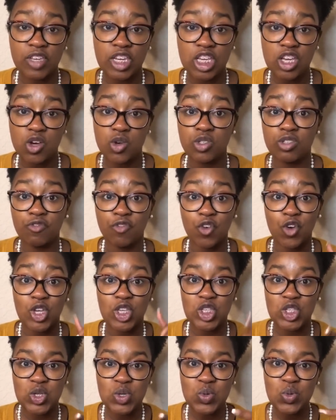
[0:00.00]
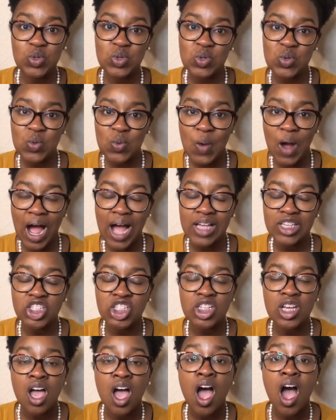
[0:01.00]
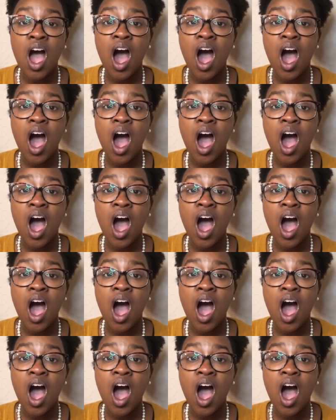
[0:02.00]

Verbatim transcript: videos for you to watch.